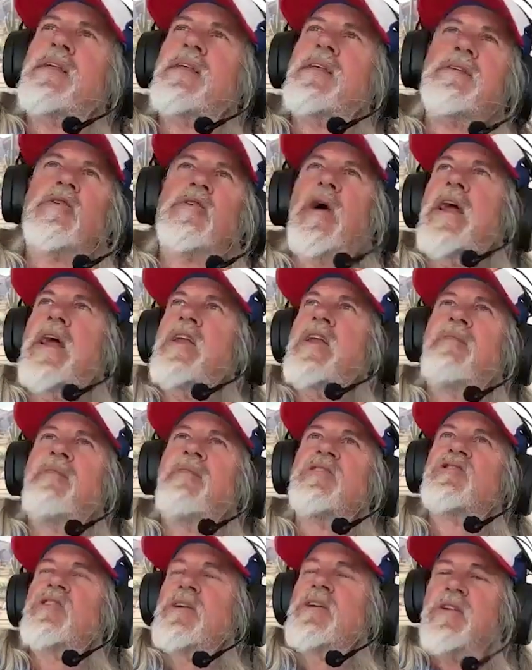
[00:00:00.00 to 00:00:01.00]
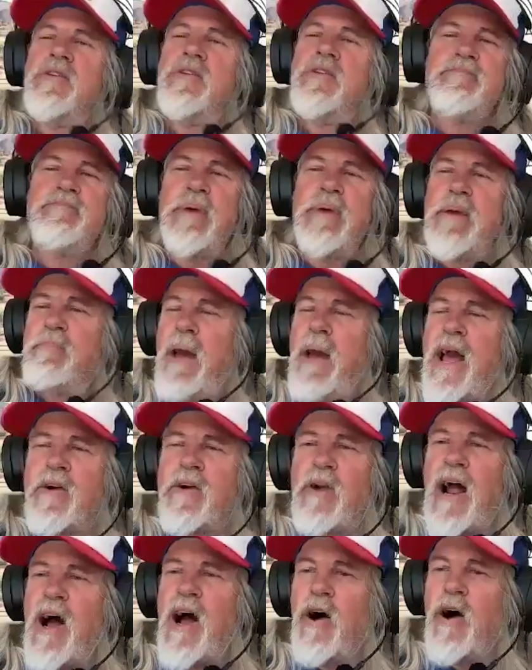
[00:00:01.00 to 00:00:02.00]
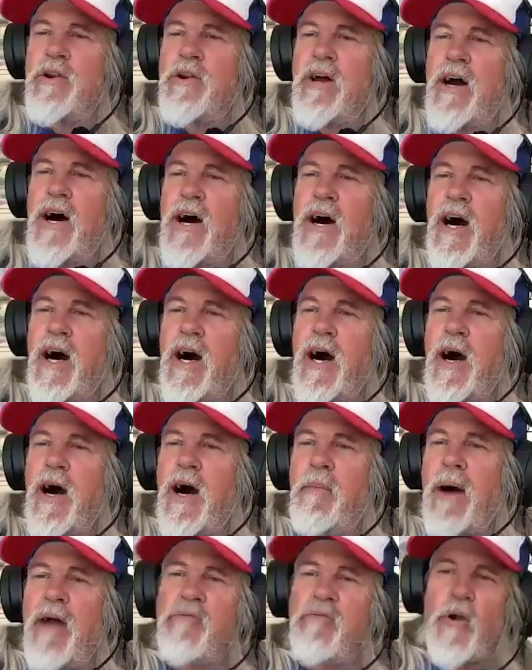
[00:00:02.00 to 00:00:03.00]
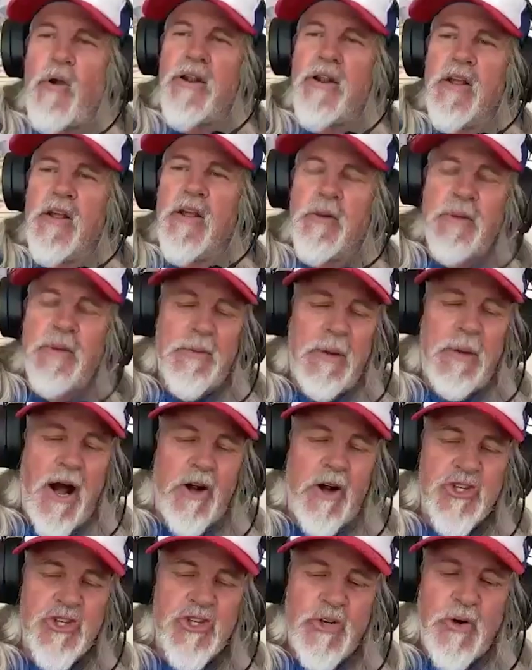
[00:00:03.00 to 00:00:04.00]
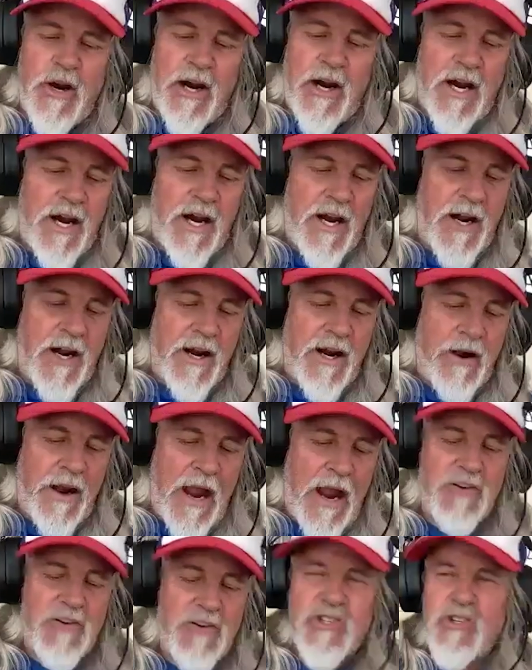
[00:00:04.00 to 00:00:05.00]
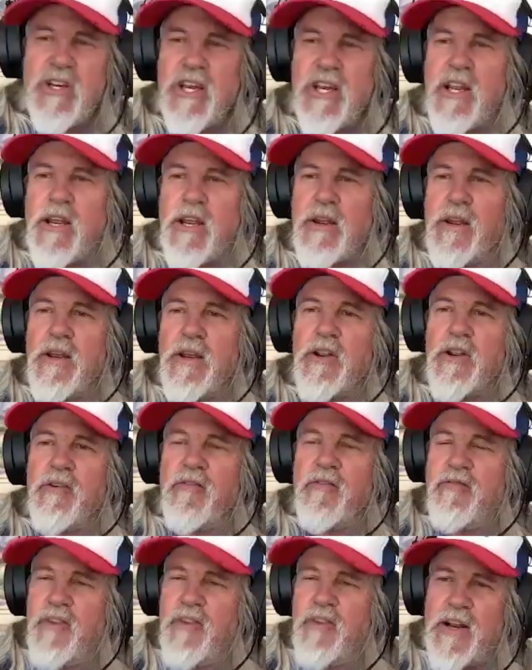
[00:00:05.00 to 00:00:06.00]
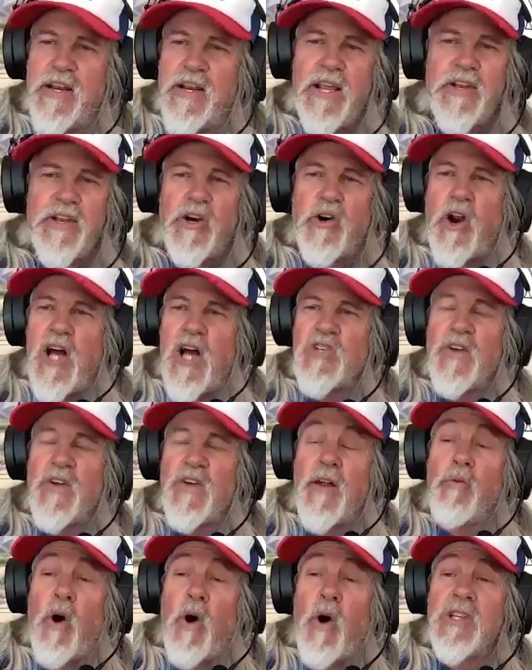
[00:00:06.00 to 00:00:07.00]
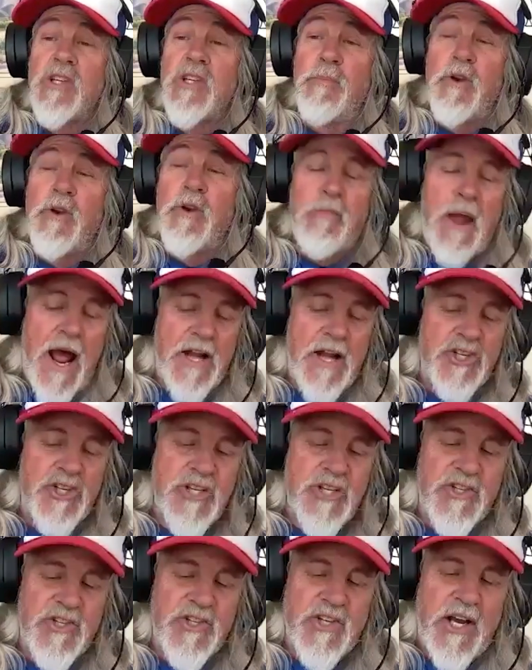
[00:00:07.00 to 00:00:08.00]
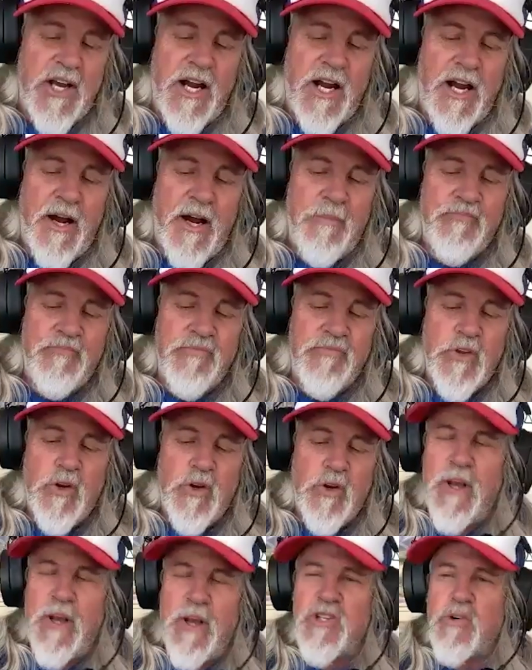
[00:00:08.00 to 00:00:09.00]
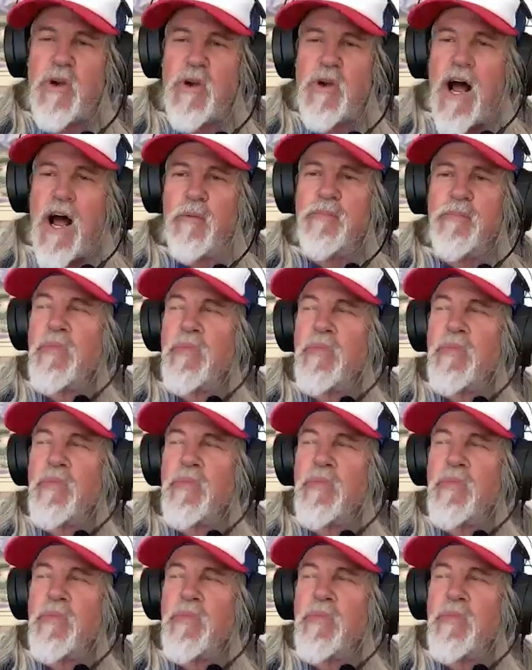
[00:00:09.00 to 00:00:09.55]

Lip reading: Great. Obviously, big background. I've read a little bit about you. Obviously, you're fit into CrossFit. I've watched some of your matches. You don't mess around.